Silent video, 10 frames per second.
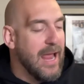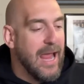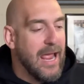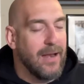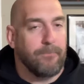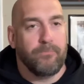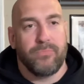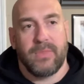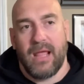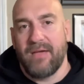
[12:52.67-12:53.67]
And
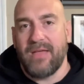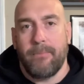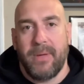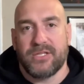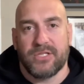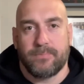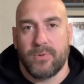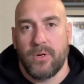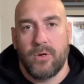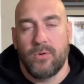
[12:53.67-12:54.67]
I've got Bitches
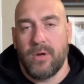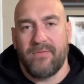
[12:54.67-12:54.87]
Brew.